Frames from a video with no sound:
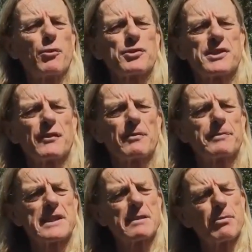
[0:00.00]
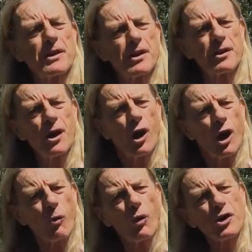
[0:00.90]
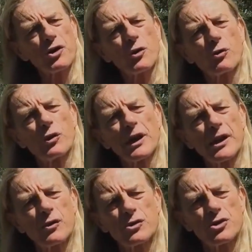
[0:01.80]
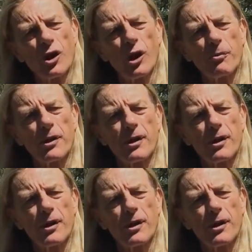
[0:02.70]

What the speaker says: more self-discipline and want to do a really good job